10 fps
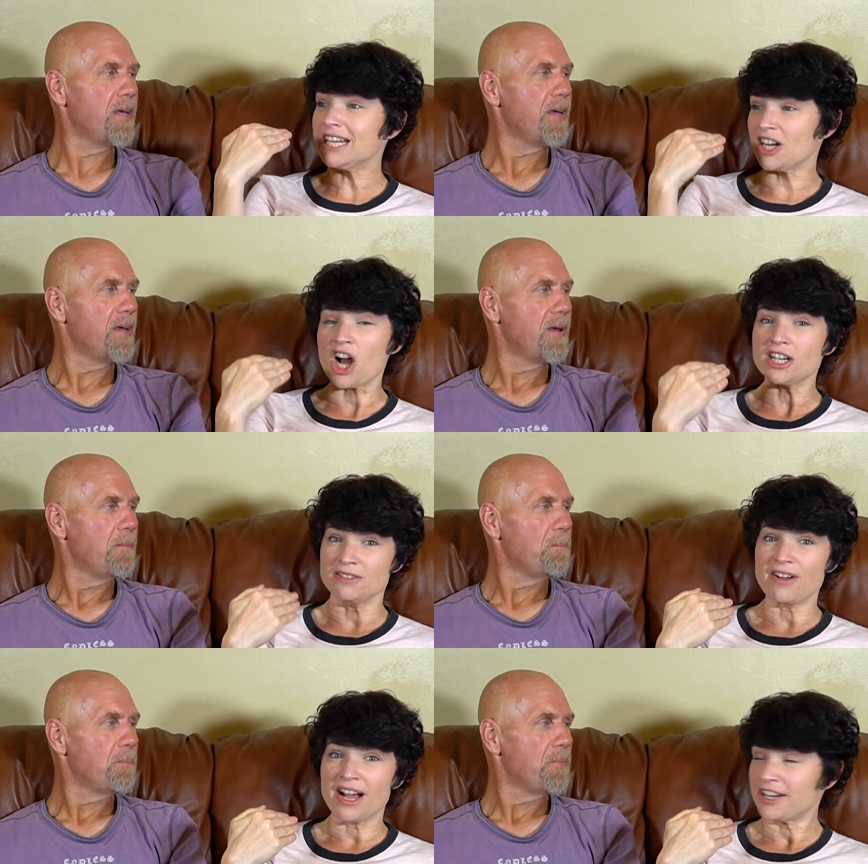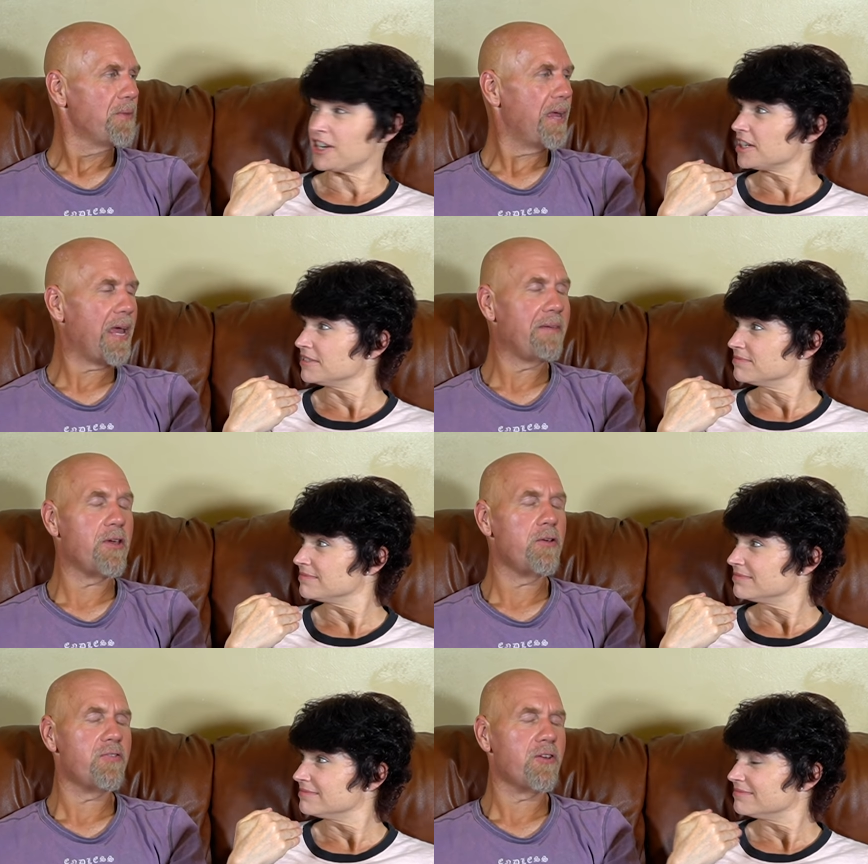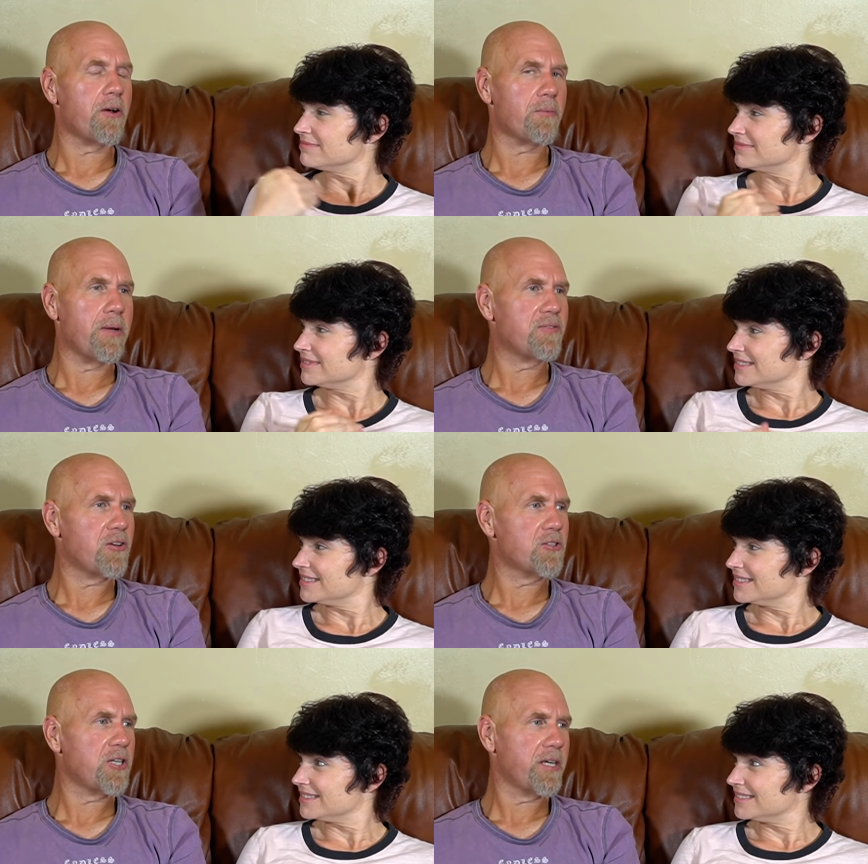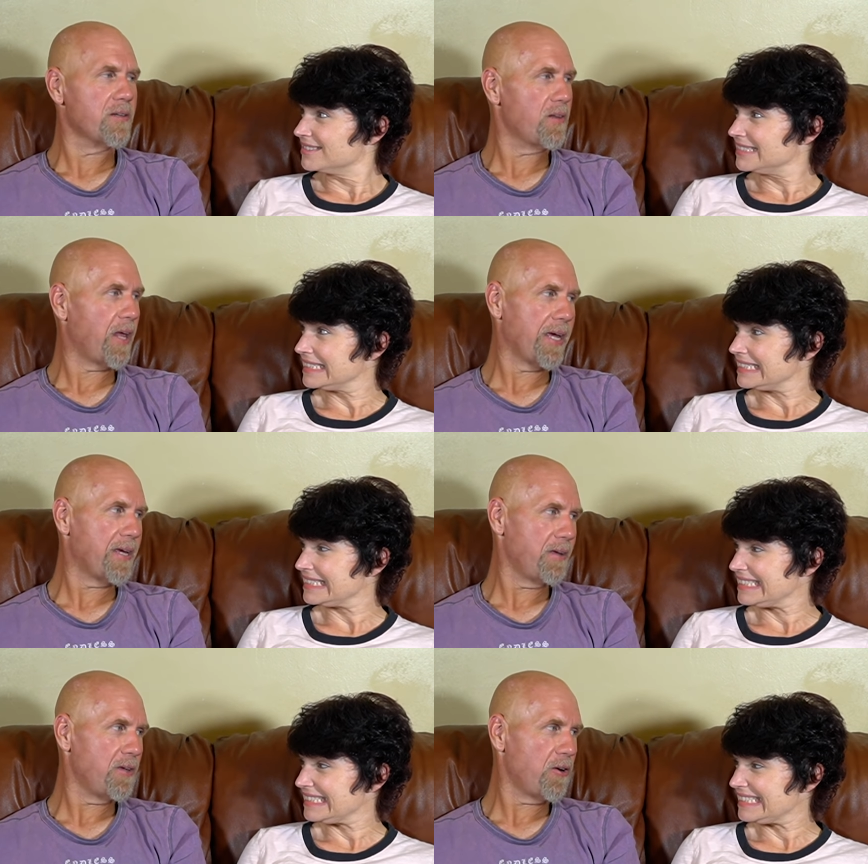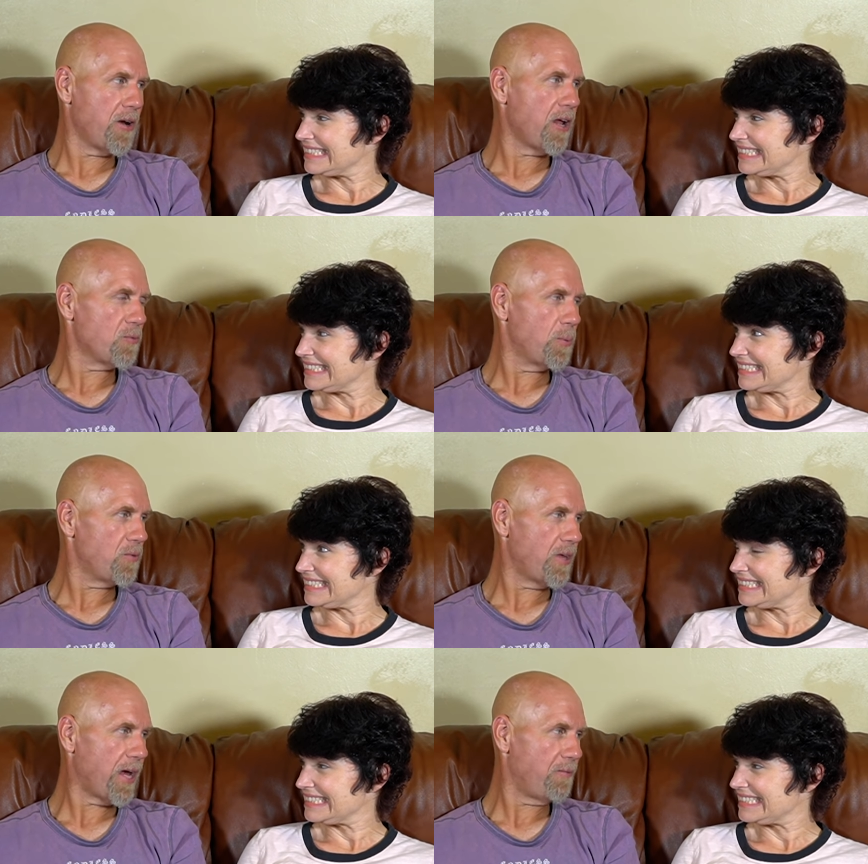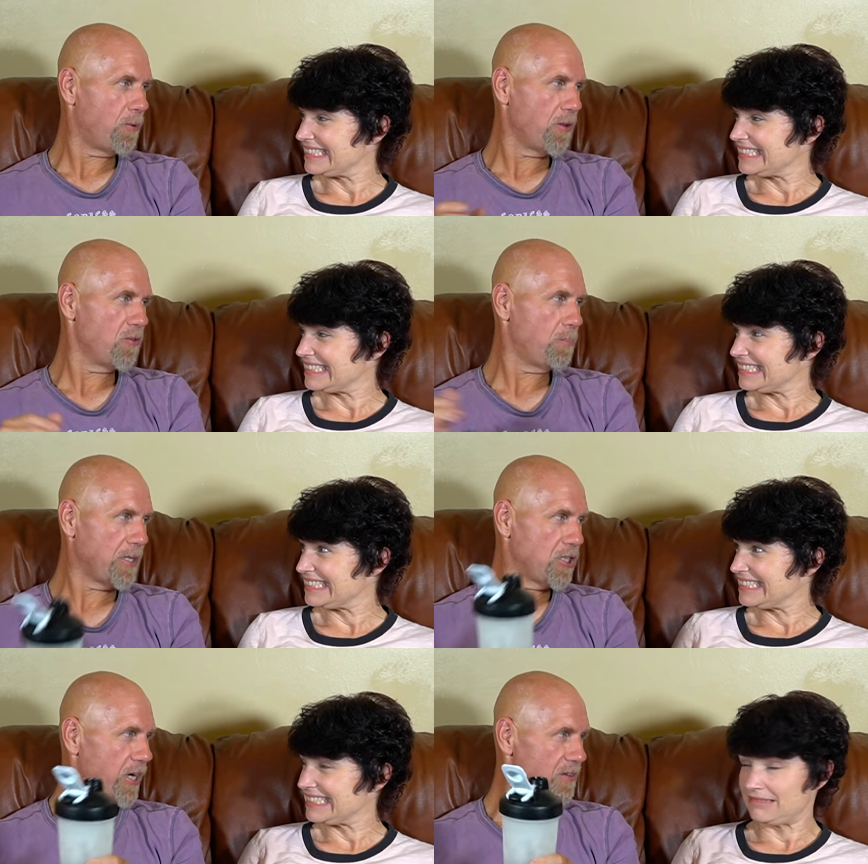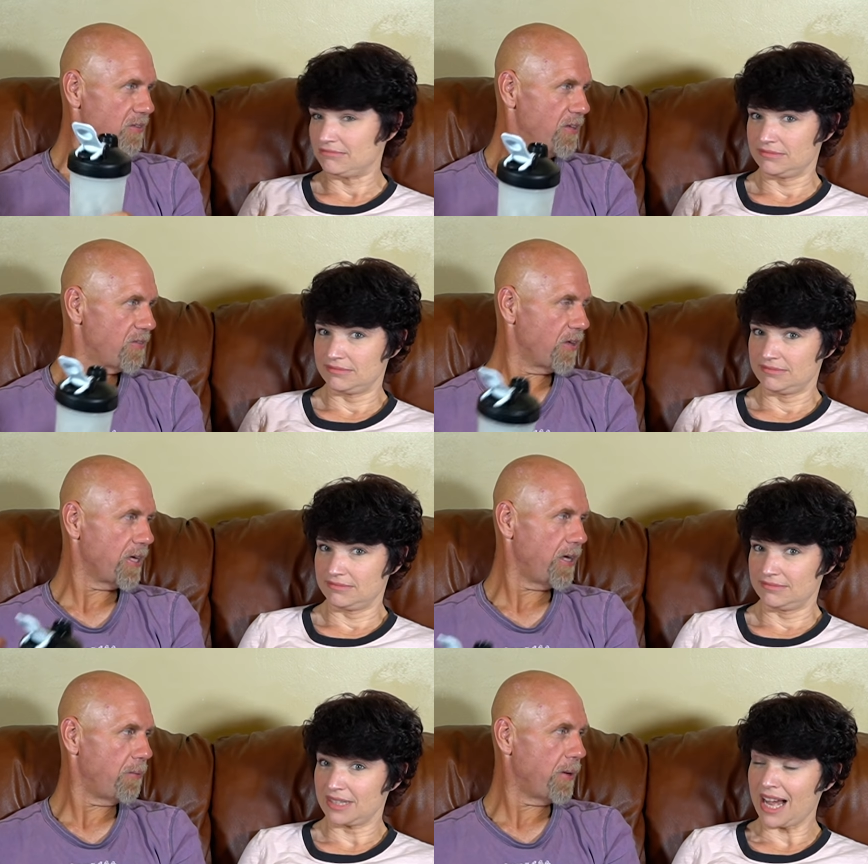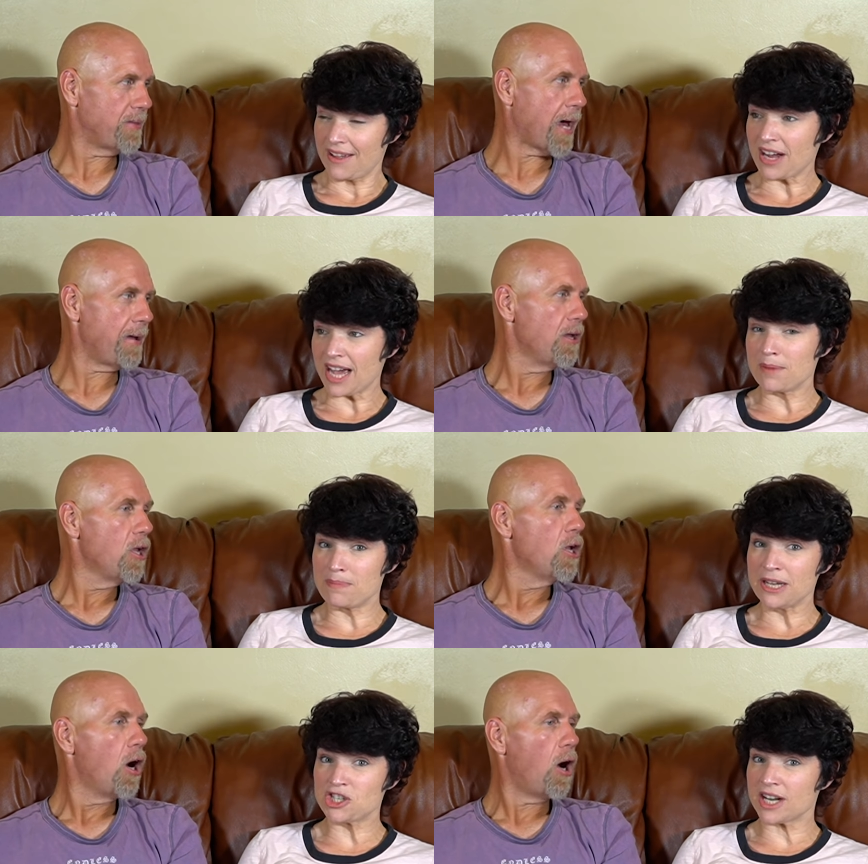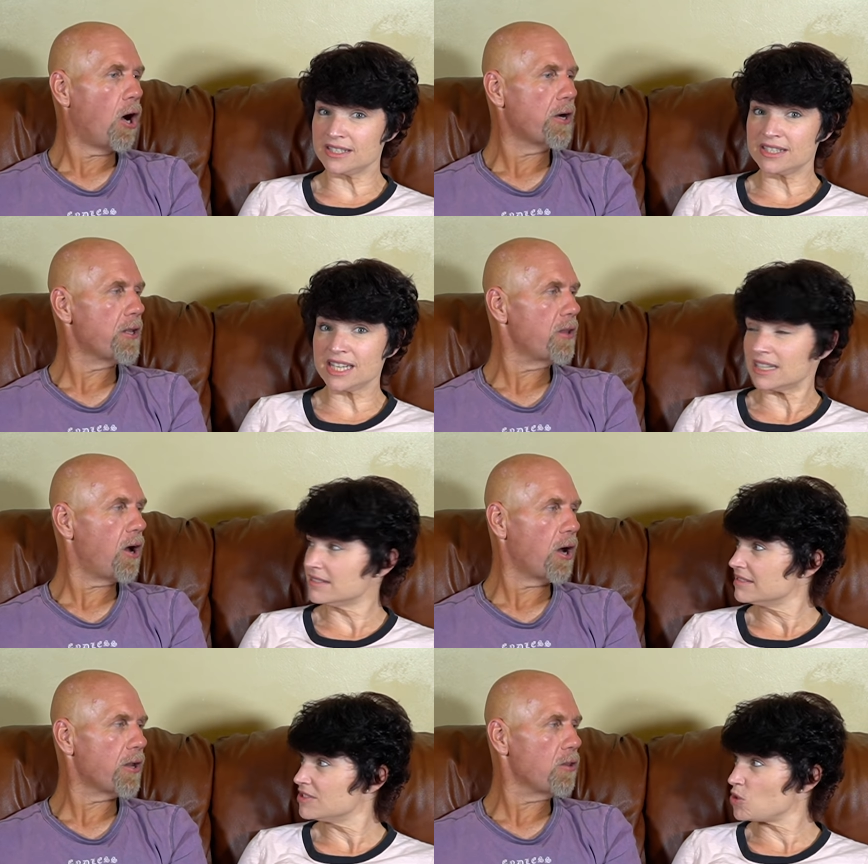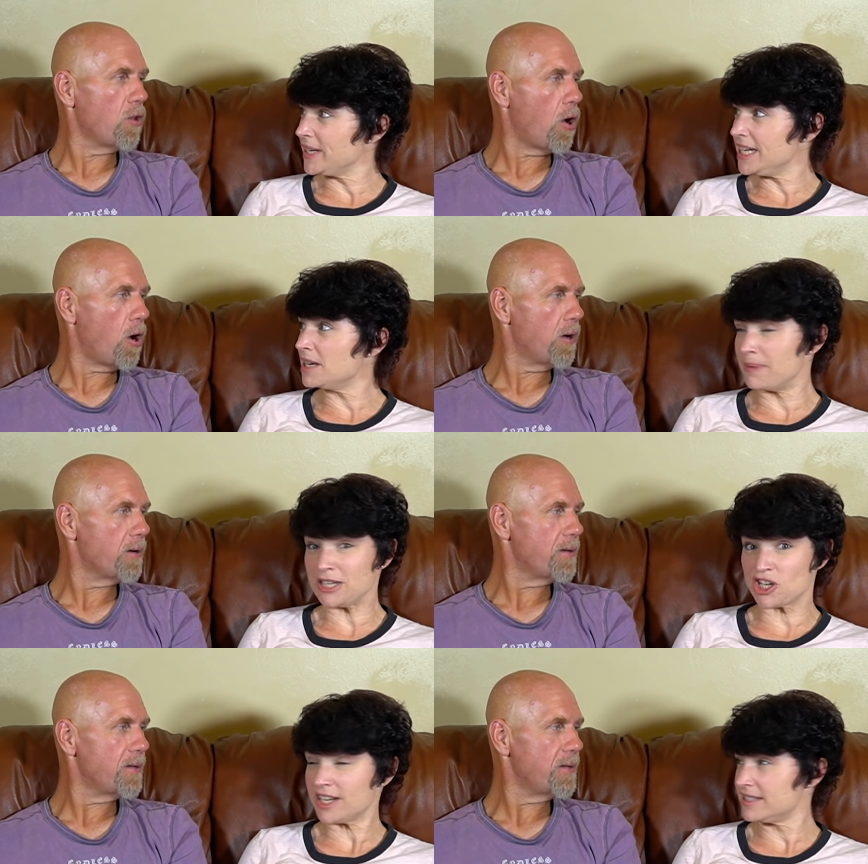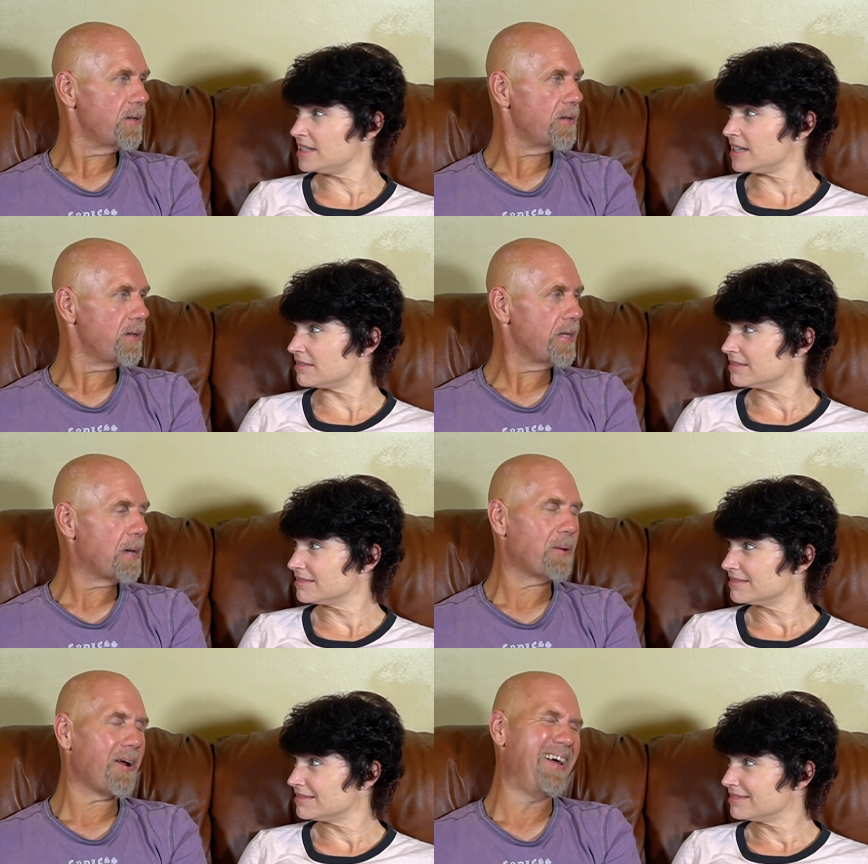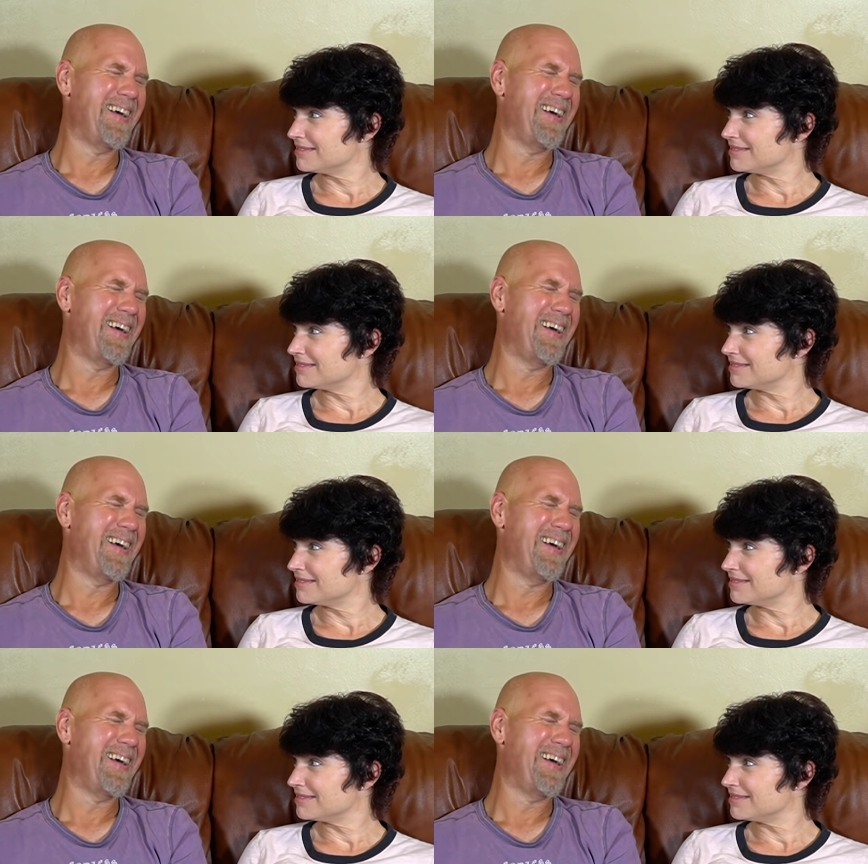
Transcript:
Speaker 1: in an octave higher.
Speaker 2: If you start researching, like you're not supposed to have one of those big giant seats like you.
Speaker 1: I've that, got a big giant seat, a, so long, I need a big giant seat.
Speaker 2: Yeah, but